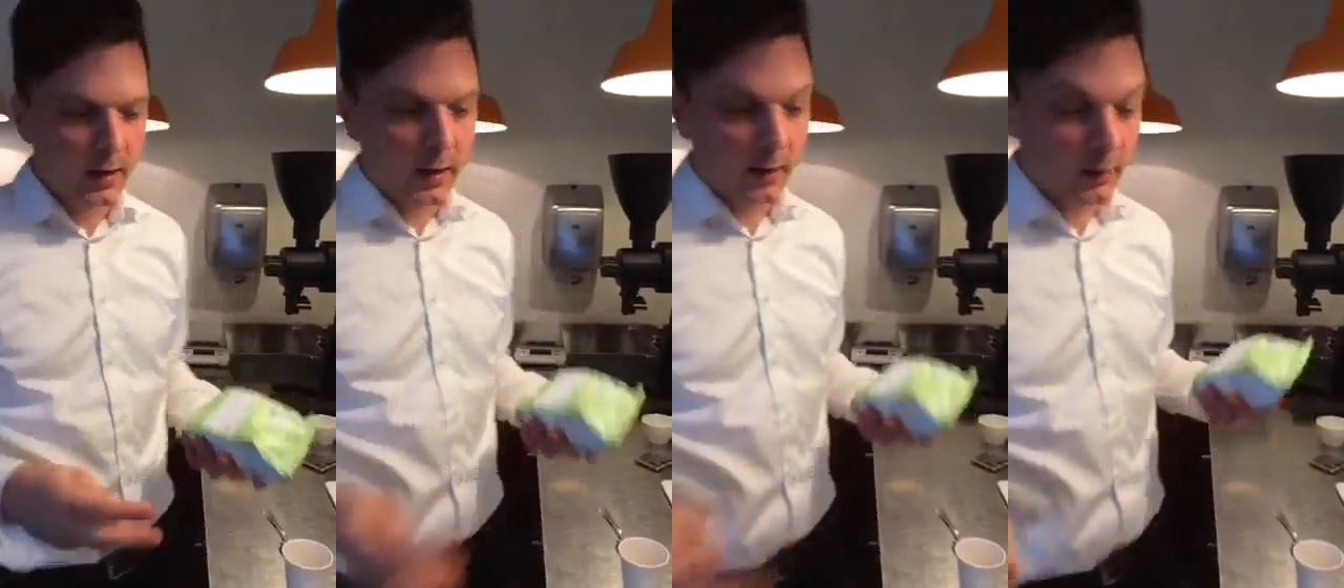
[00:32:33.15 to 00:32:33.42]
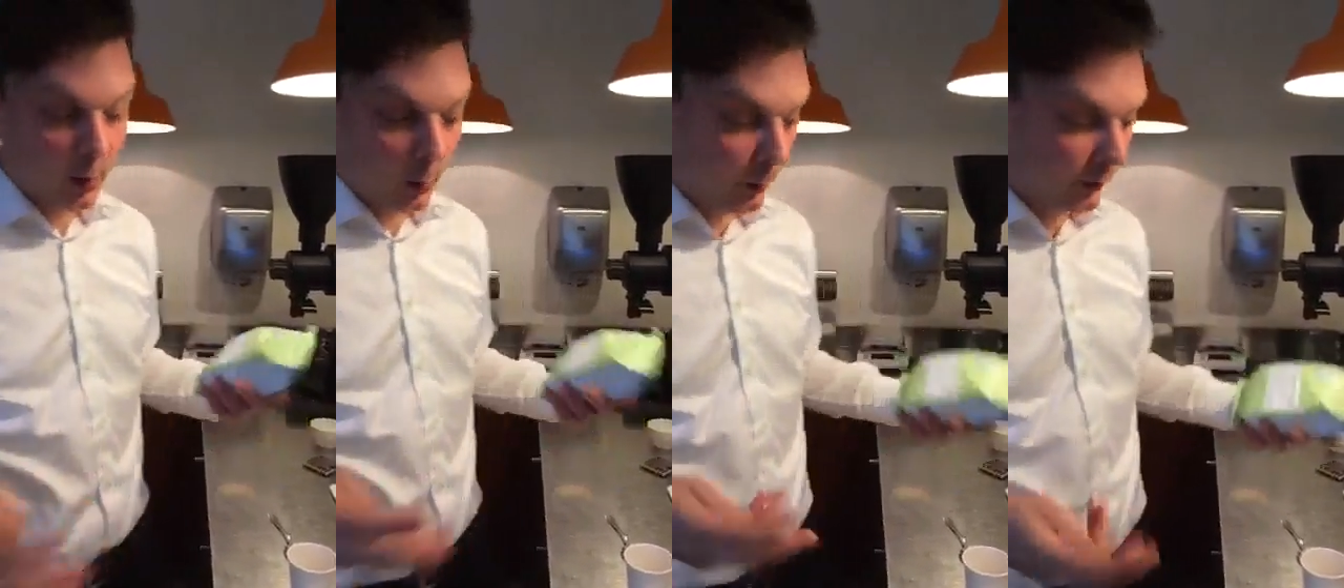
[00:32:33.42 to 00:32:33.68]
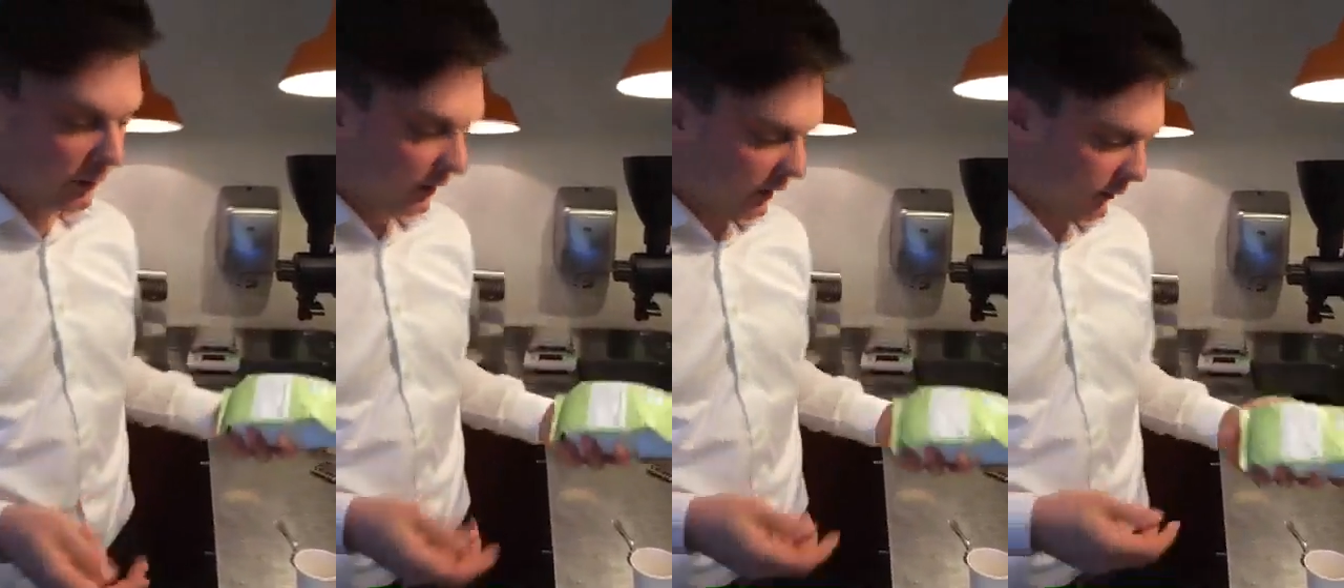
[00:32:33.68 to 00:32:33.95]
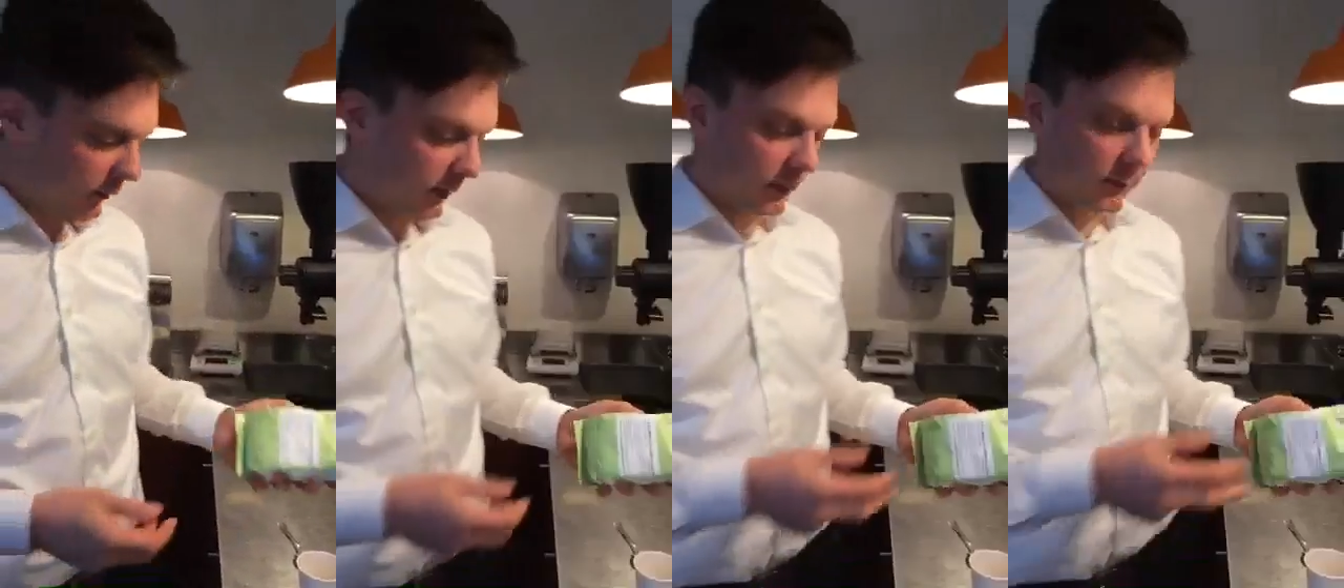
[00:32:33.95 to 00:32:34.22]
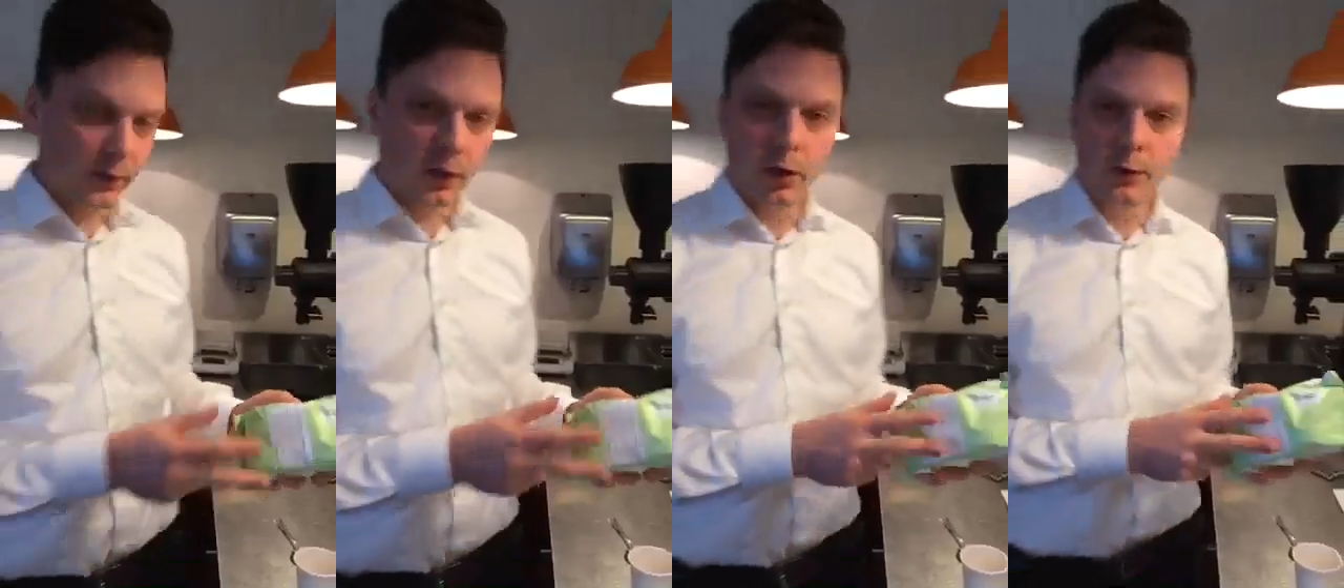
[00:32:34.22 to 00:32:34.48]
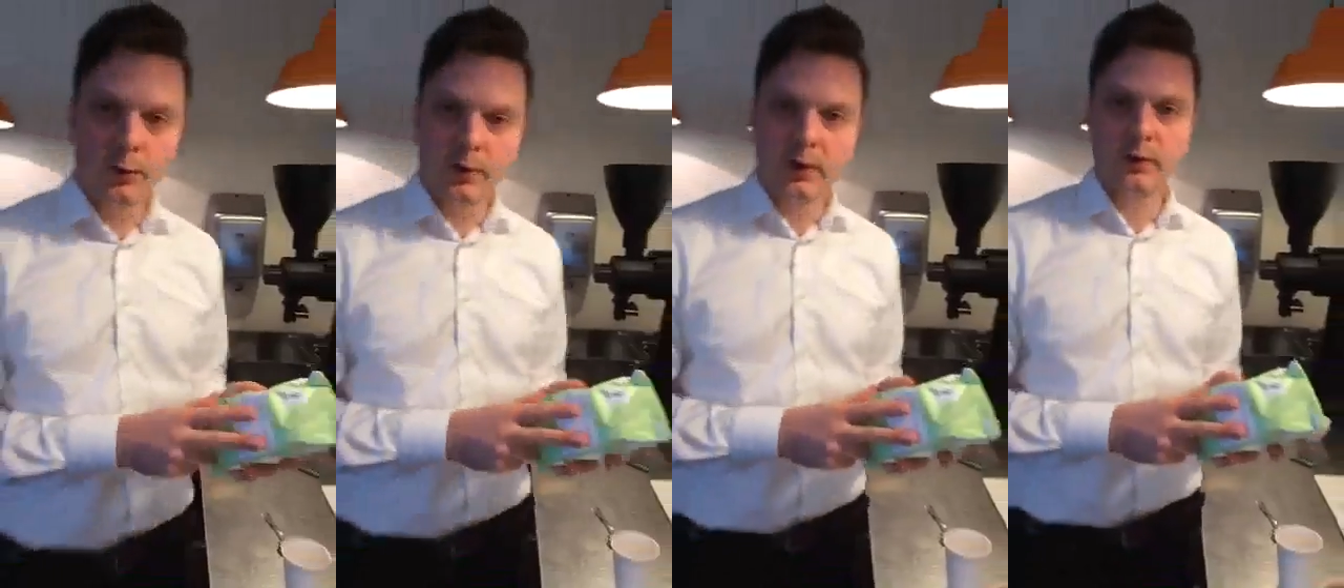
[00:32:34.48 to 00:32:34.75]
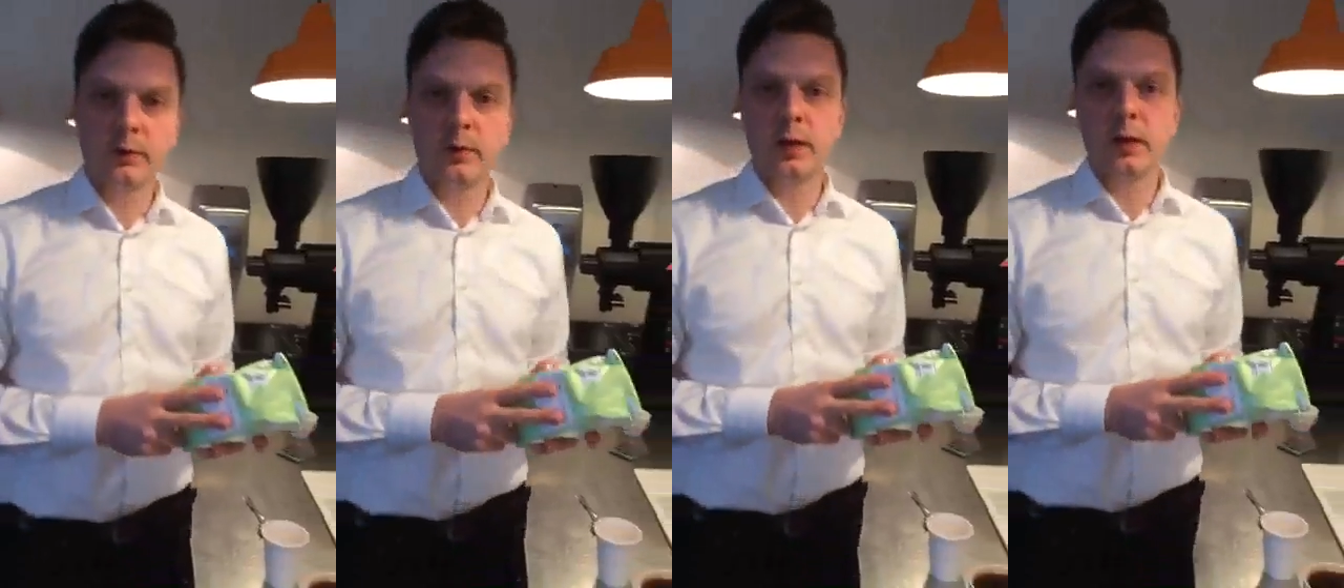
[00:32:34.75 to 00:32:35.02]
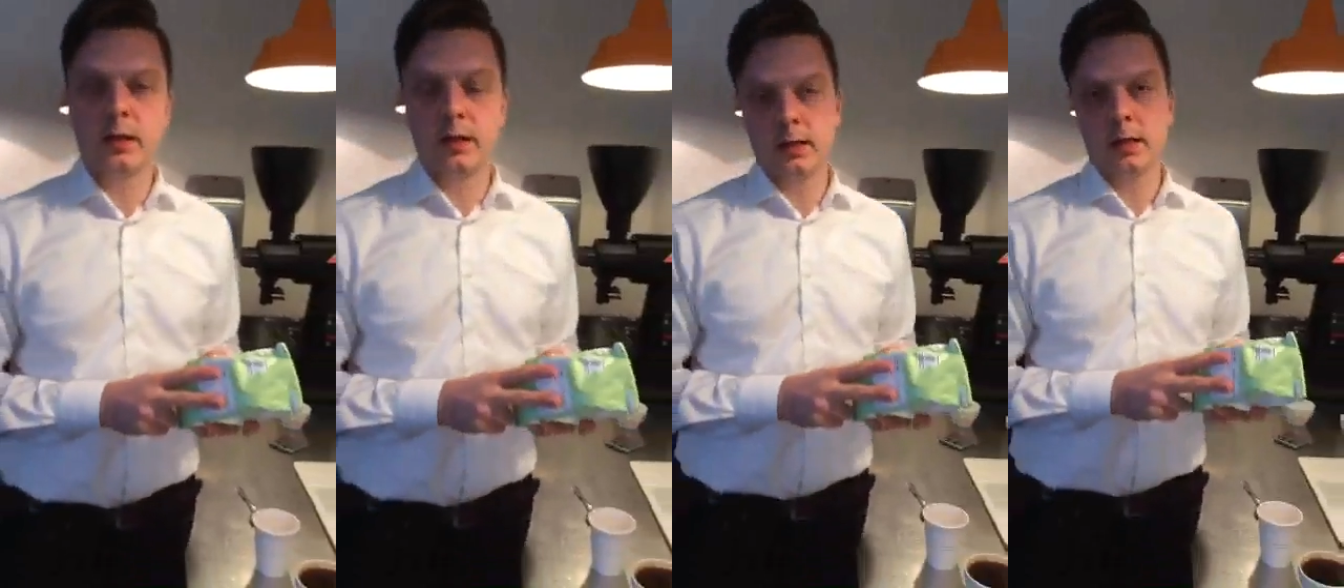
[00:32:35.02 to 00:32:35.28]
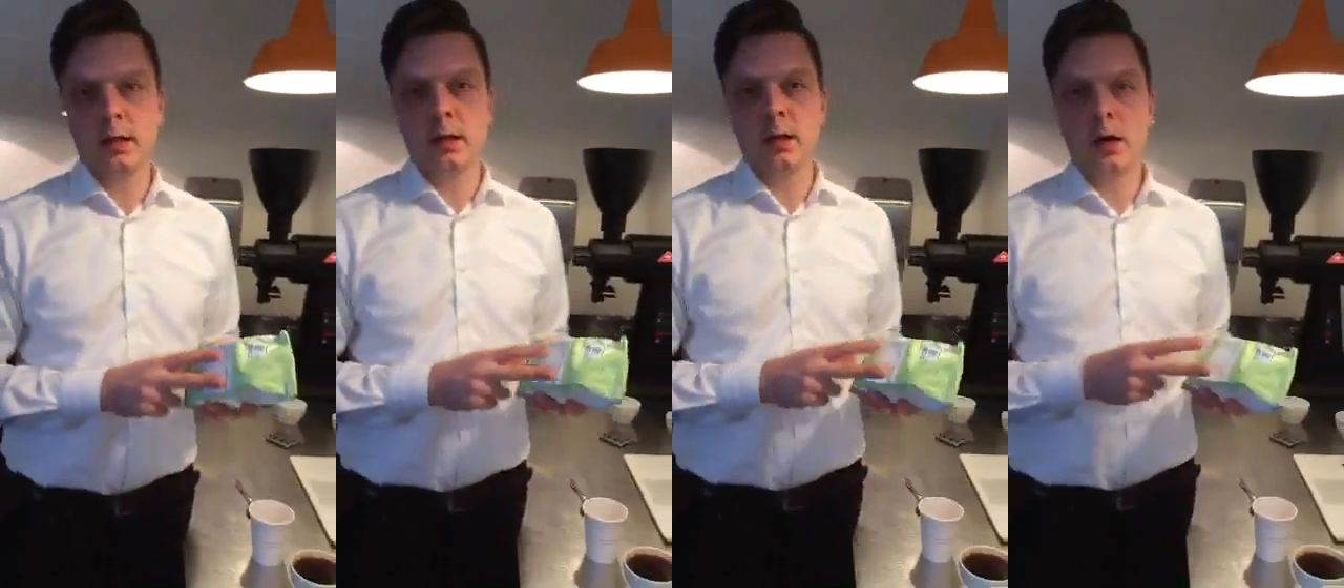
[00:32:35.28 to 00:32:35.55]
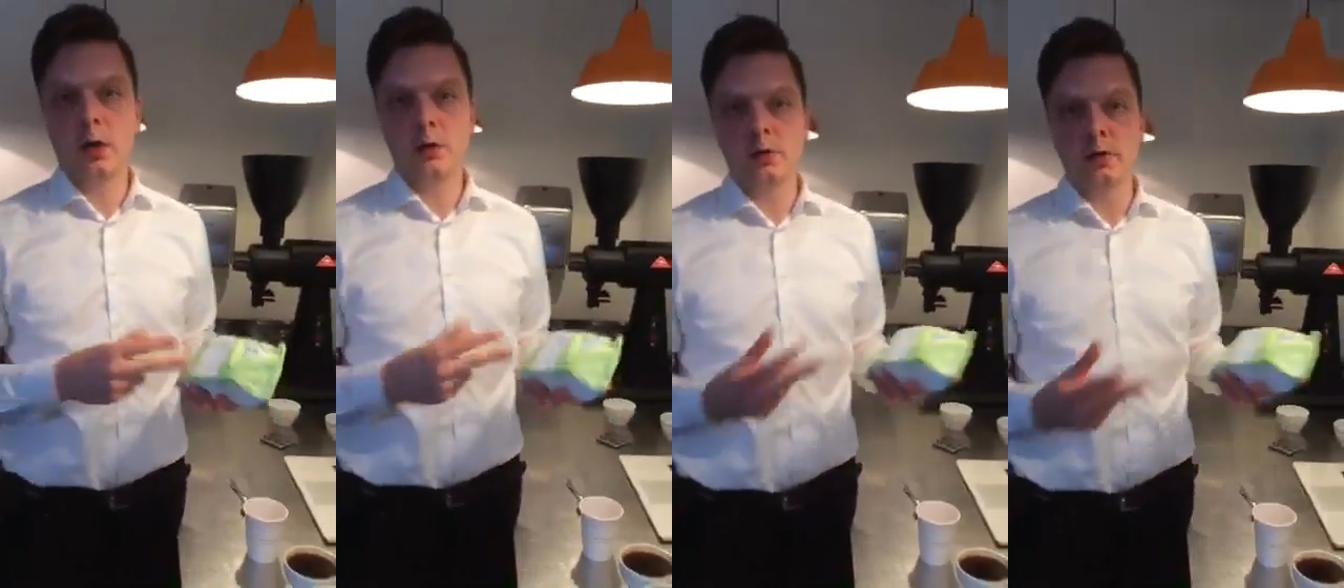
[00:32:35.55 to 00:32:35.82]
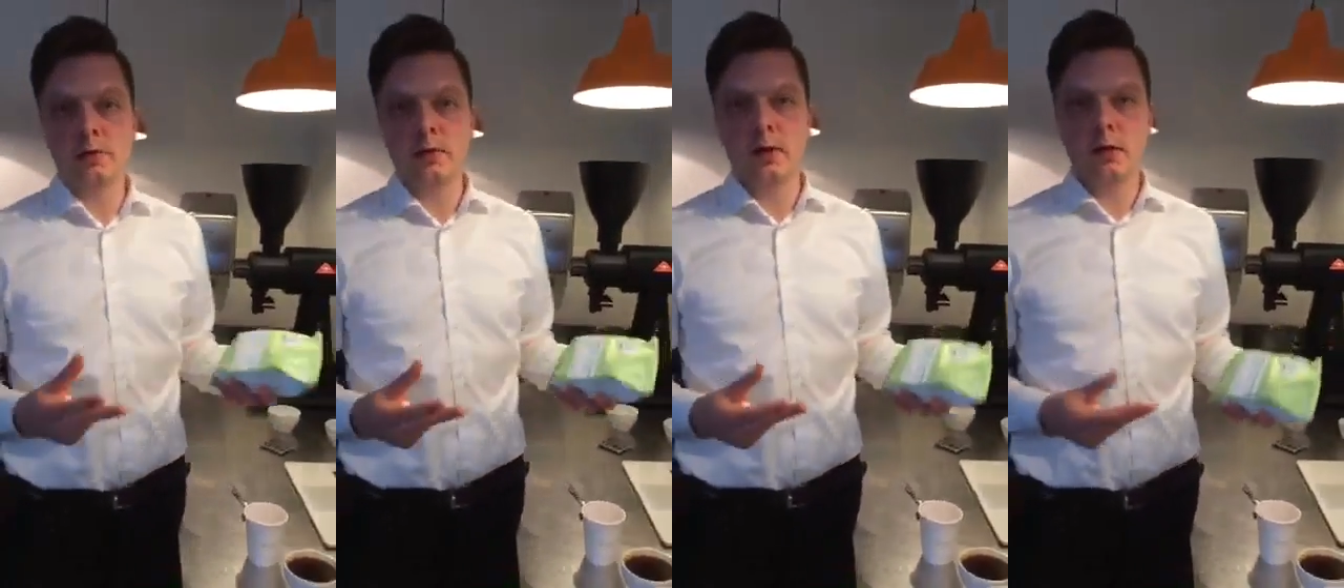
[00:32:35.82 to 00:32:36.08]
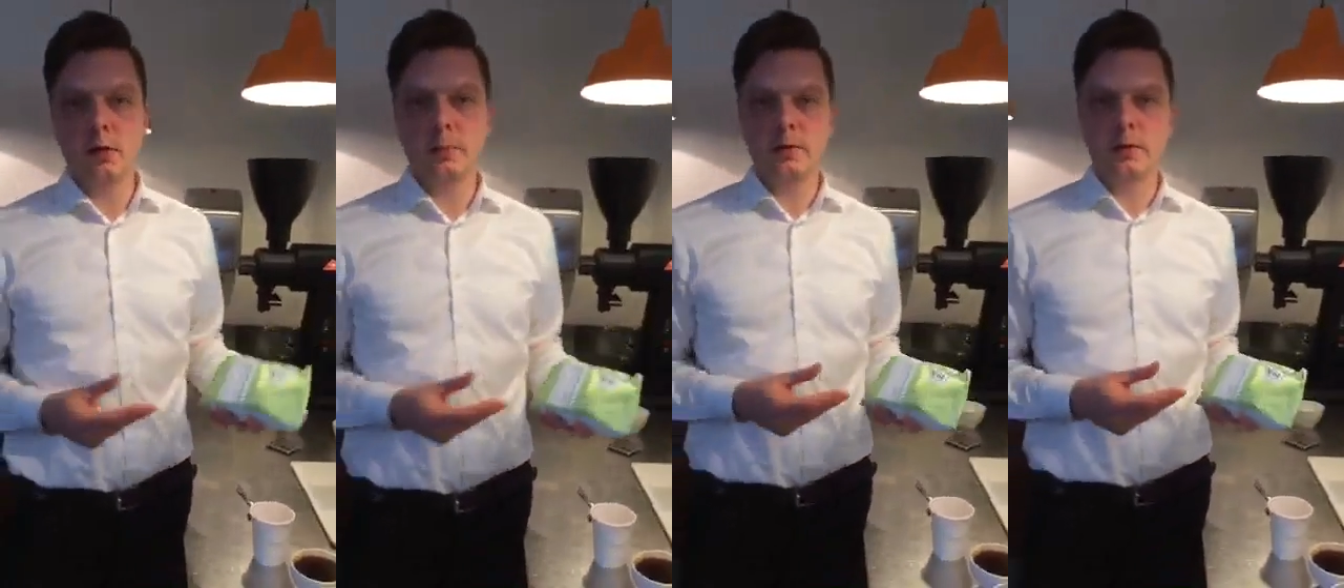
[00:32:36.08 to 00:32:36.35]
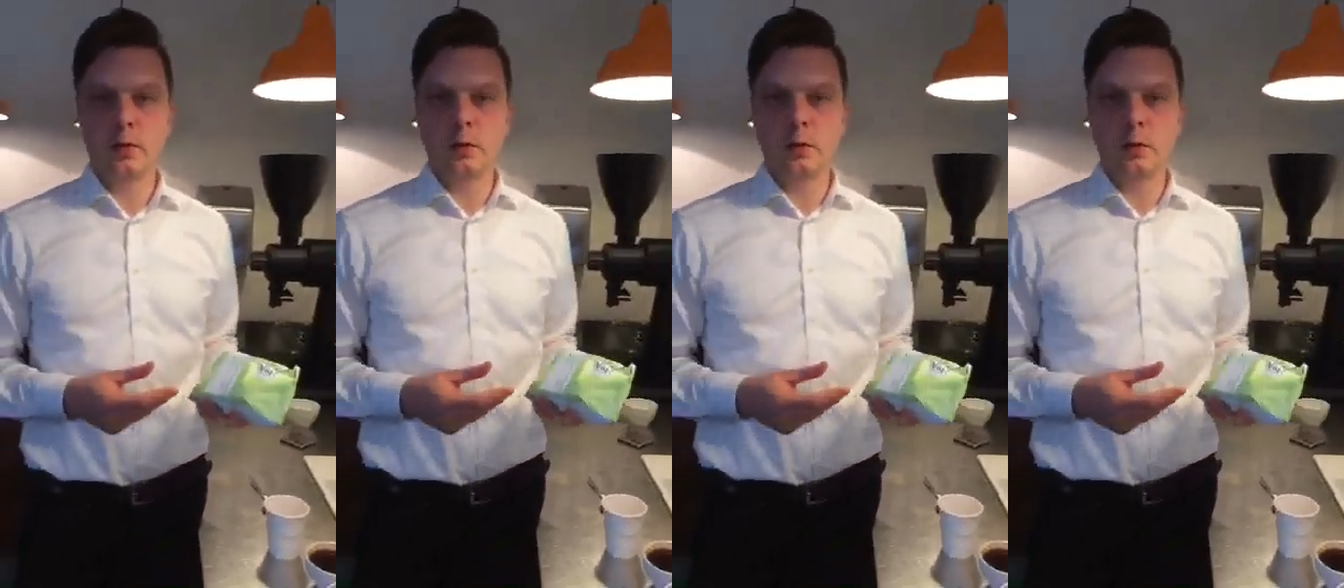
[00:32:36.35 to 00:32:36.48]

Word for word: And the opposite, if, if a coffee is very underdeveloped,